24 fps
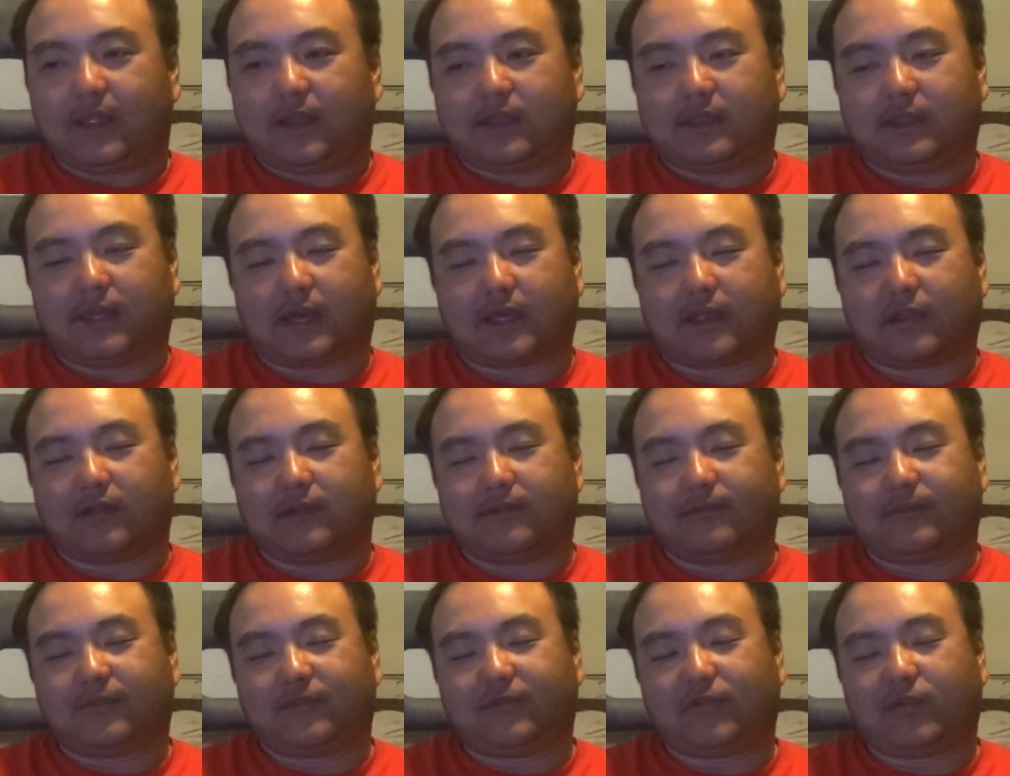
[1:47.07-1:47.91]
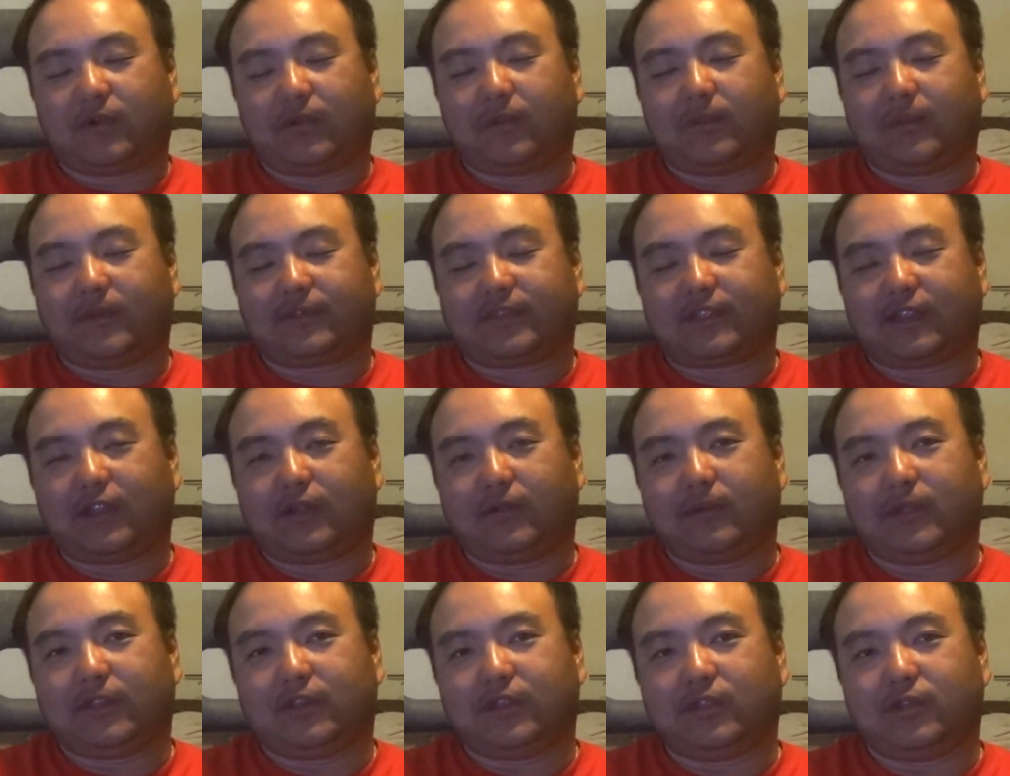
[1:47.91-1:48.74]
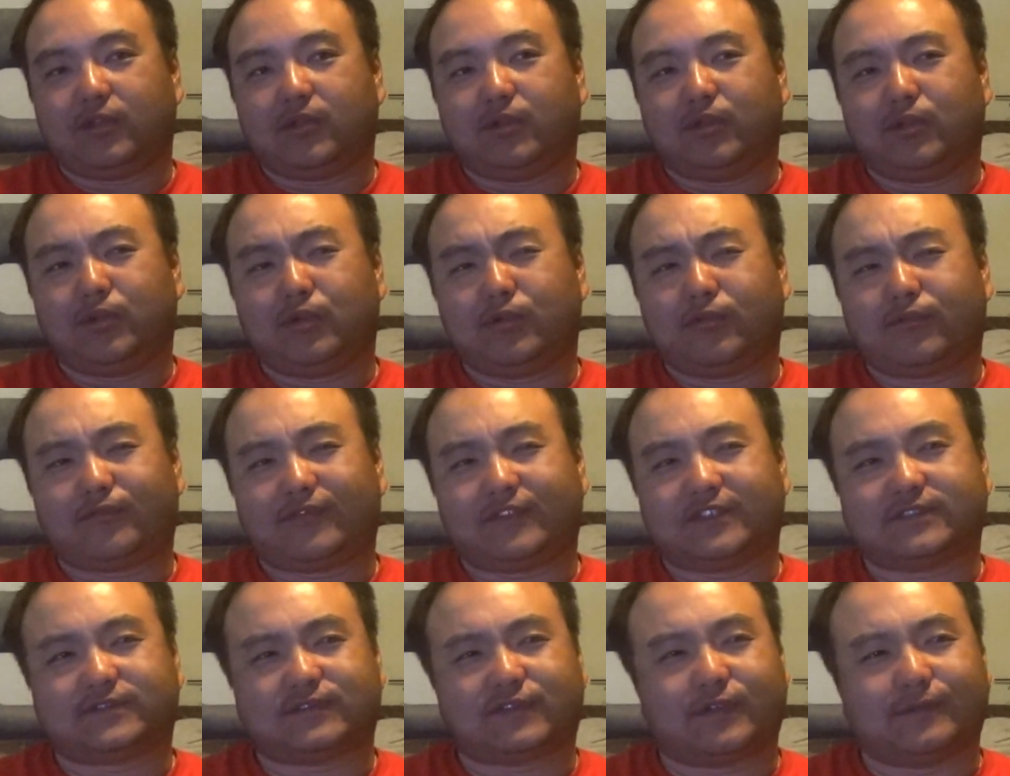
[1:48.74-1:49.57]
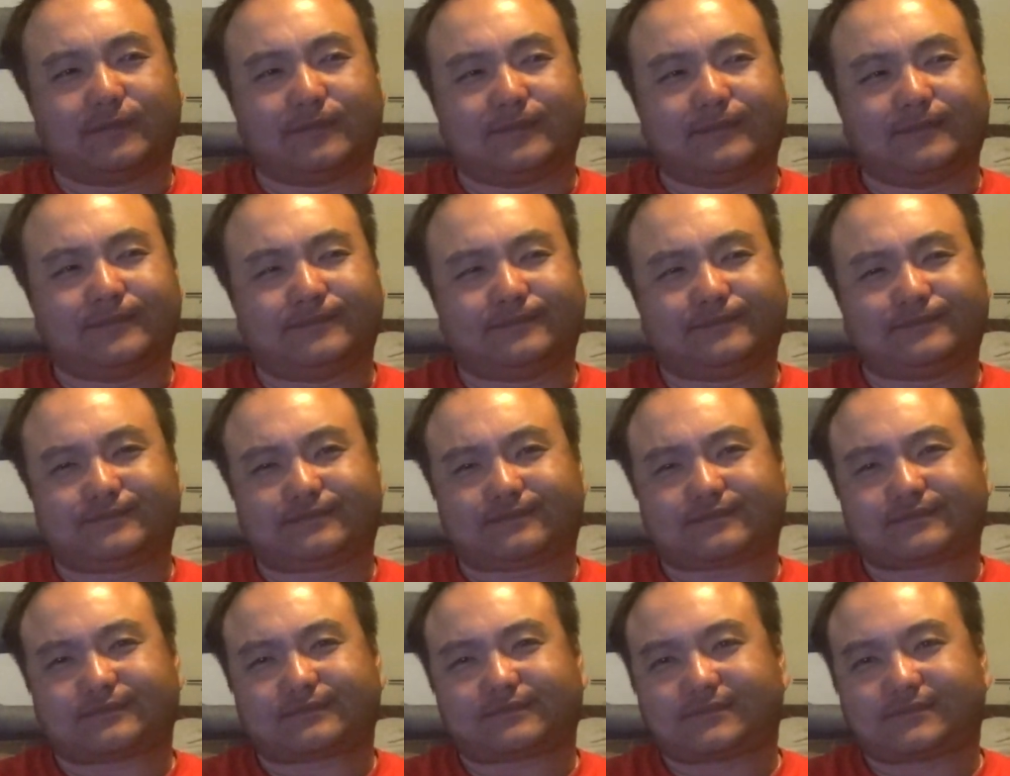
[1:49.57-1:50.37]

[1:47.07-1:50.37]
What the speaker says: Before we went there, we knew just from